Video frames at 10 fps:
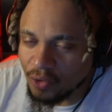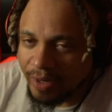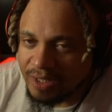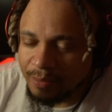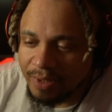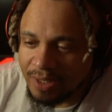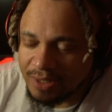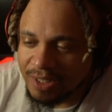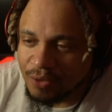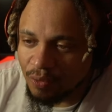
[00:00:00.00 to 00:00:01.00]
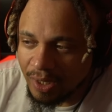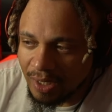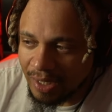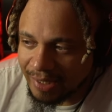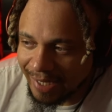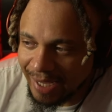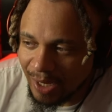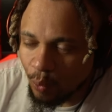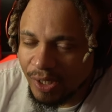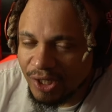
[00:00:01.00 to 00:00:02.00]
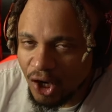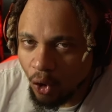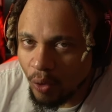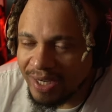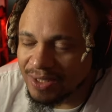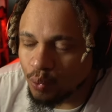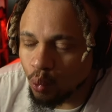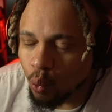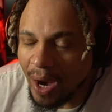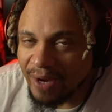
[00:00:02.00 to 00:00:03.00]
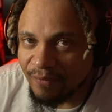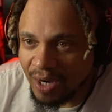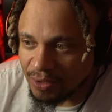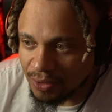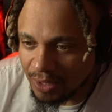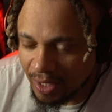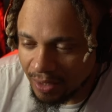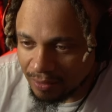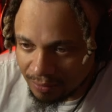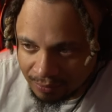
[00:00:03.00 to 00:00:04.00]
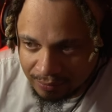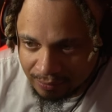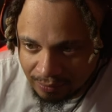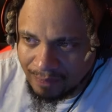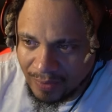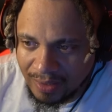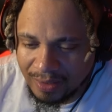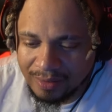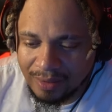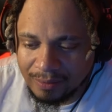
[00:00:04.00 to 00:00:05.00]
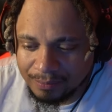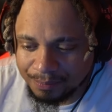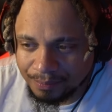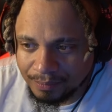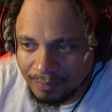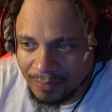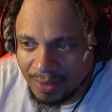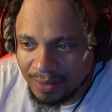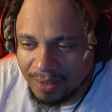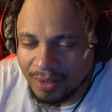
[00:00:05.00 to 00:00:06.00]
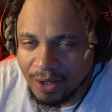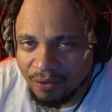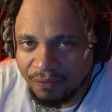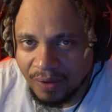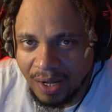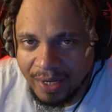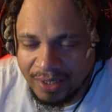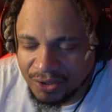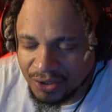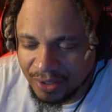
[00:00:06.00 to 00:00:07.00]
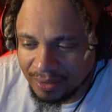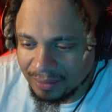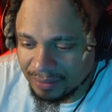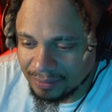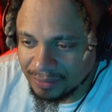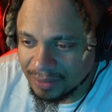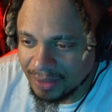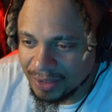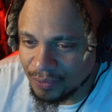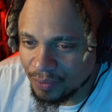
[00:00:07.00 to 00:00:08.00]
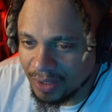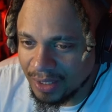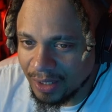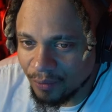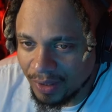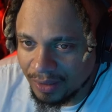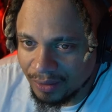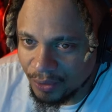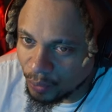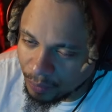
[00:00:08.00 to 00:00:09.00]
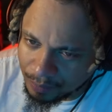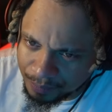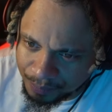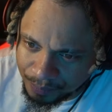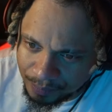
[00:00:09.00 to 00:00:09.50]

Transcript: It's crazy because he's running like that and we know he's way faster than that. Like, he could fly and shit. And he's running like a regular dude.